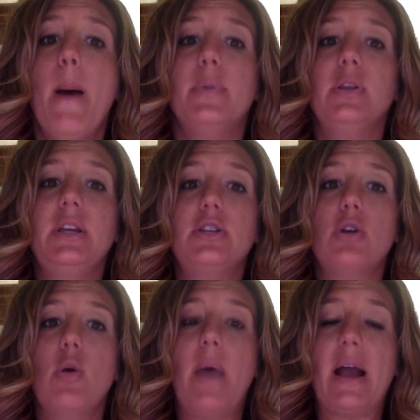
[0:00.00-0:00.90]
please
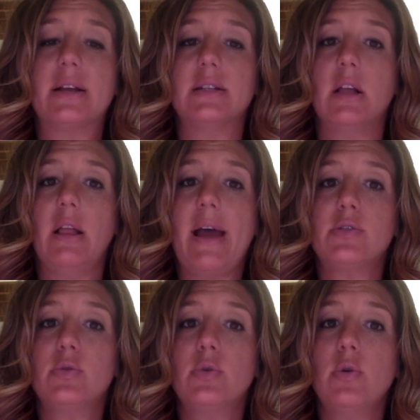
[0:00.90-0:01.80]
go back to
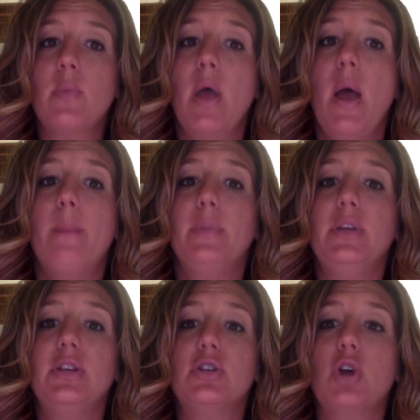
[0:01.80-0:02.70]
Classroom,
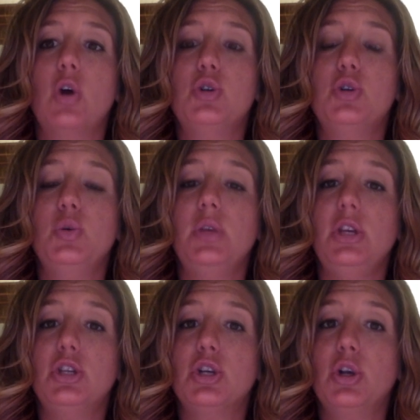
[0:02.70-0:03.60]
please go to the
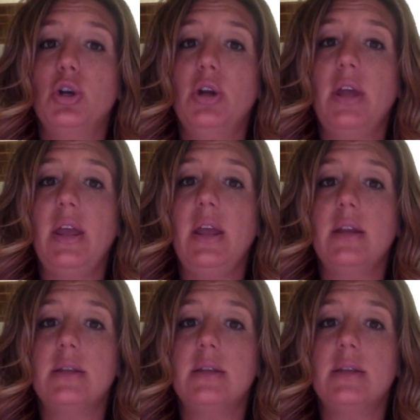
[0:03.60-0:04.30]
Turn In